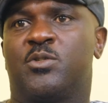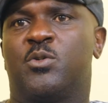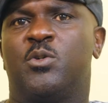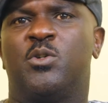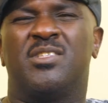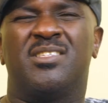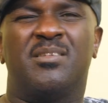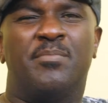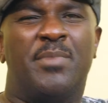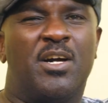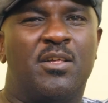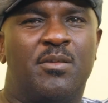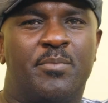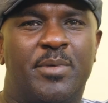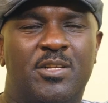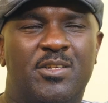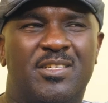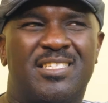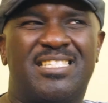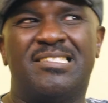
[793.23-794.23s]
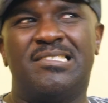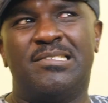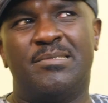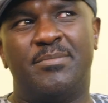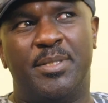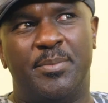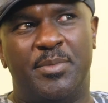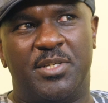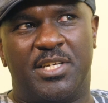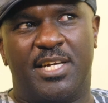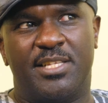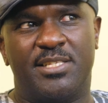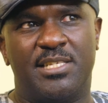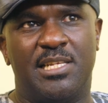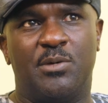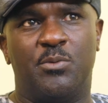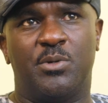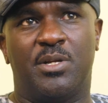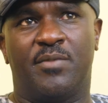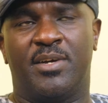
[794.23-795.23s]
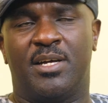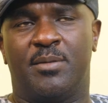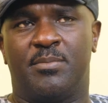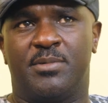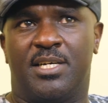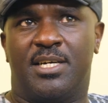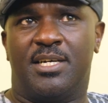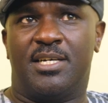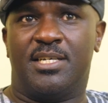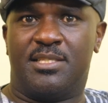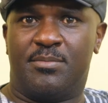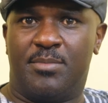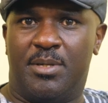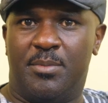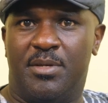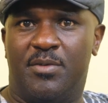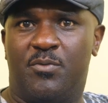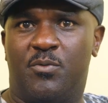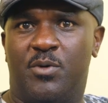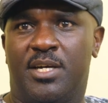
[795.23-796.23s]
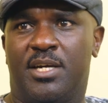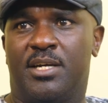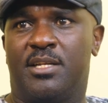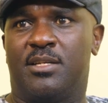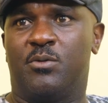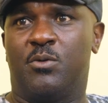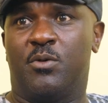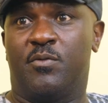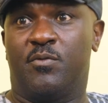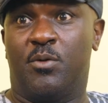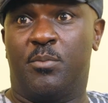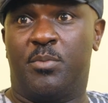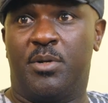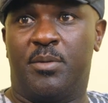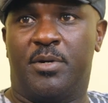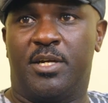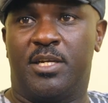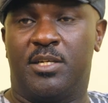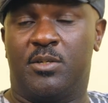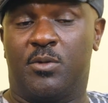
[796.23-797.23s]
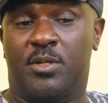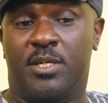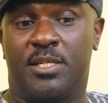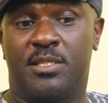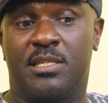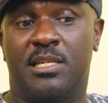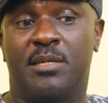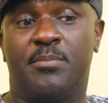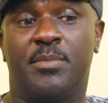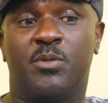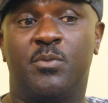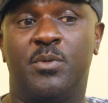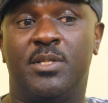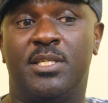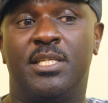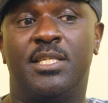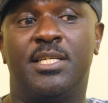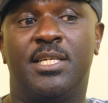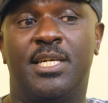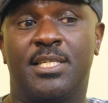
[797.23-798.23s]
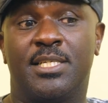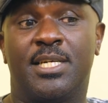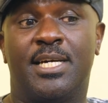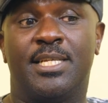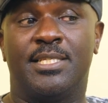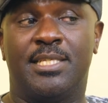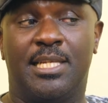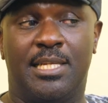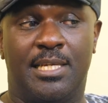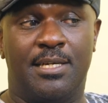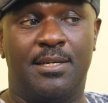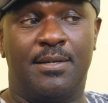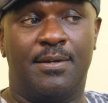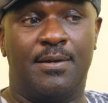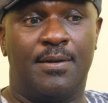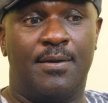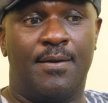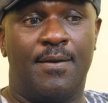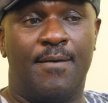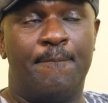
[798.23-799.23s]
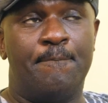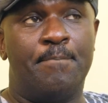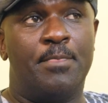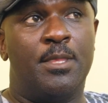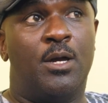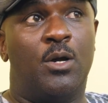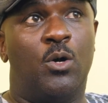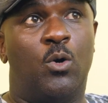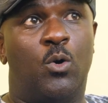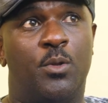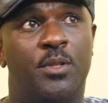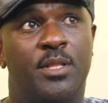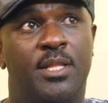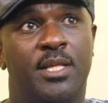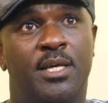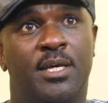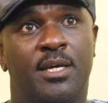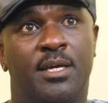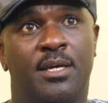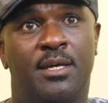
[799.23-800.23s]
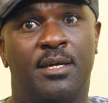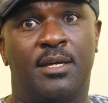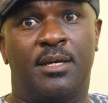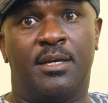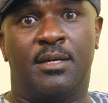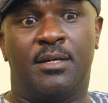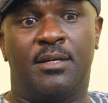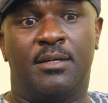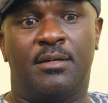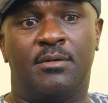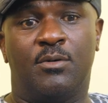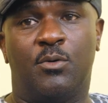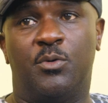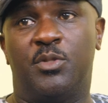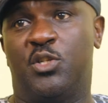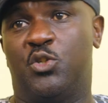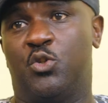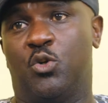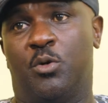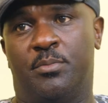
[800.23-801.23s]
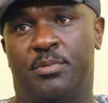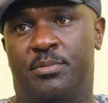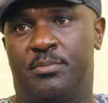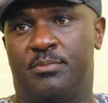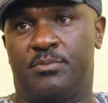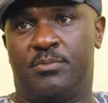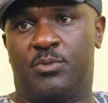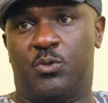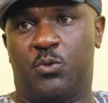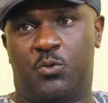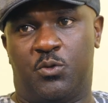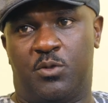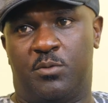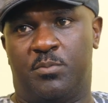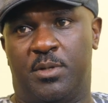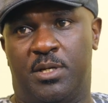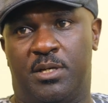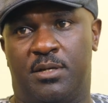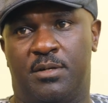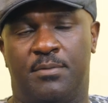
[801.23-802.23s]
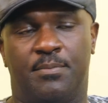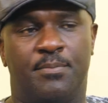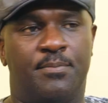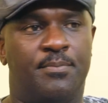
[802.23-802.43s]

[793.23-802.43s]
So in the back of my mind, just, maybe counseling would have helped us, maybe if we had gone for premarital counseling. But we did get counseling on the job, so to speak.